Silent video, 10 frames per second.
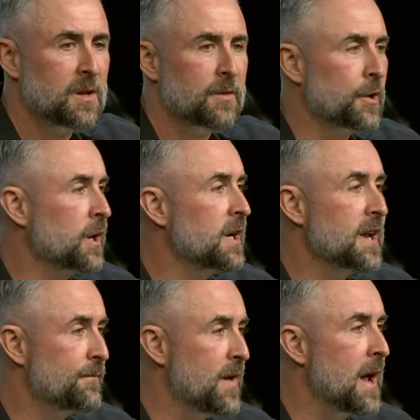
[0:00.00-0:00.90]
They're gonna
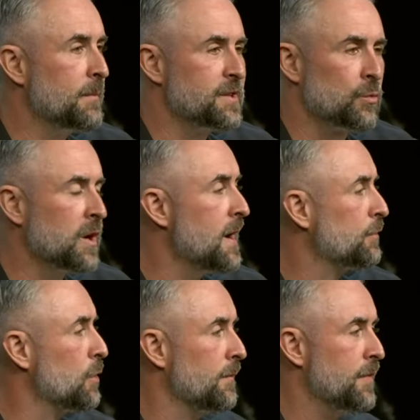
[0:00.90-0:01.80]
need families. We're gonna have
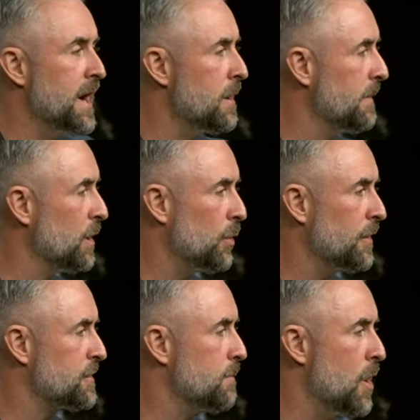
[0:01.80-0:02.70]
to invite them into
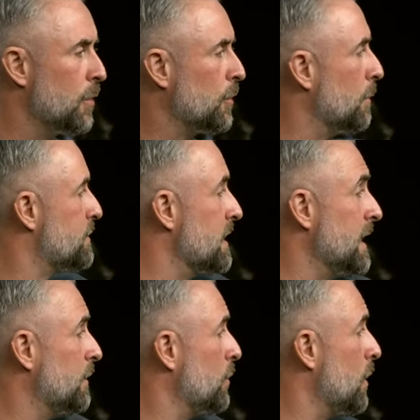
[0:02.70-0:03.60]
our small groups and
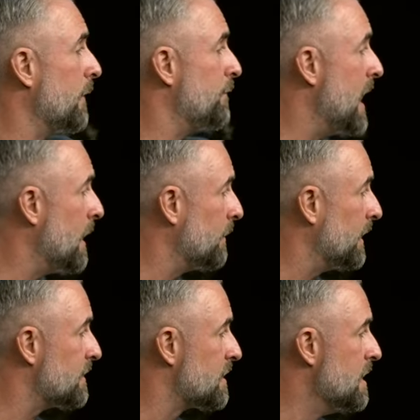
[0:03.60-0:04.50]
into our
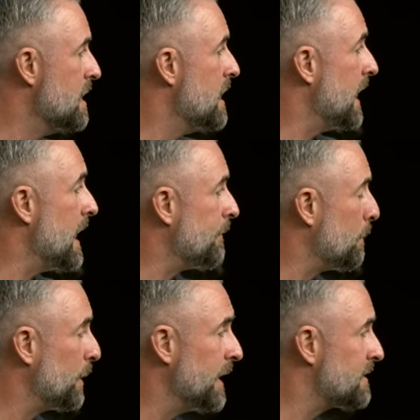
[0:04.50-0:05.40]
families and have a
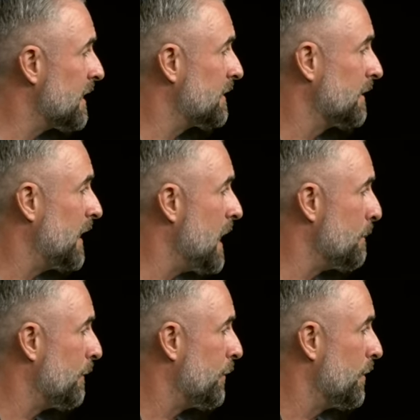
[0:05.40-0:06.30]
place at the
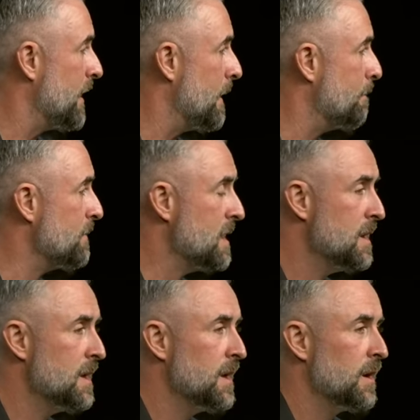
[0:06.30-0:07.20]
table for them.
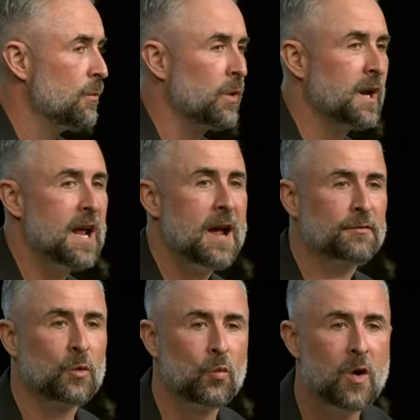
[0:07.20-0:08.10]
We're gonna
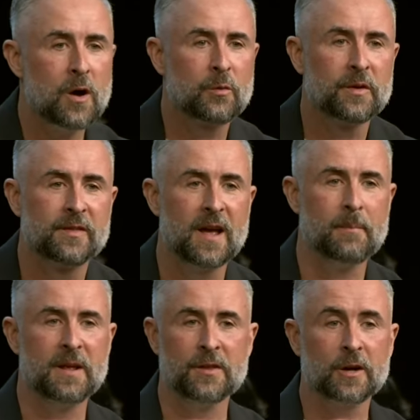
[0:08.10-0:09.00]
have to walk with
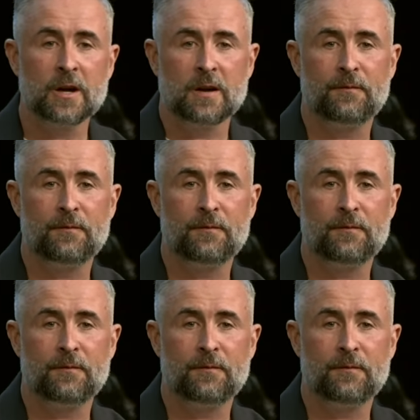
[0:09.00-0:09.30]
them and they're gonna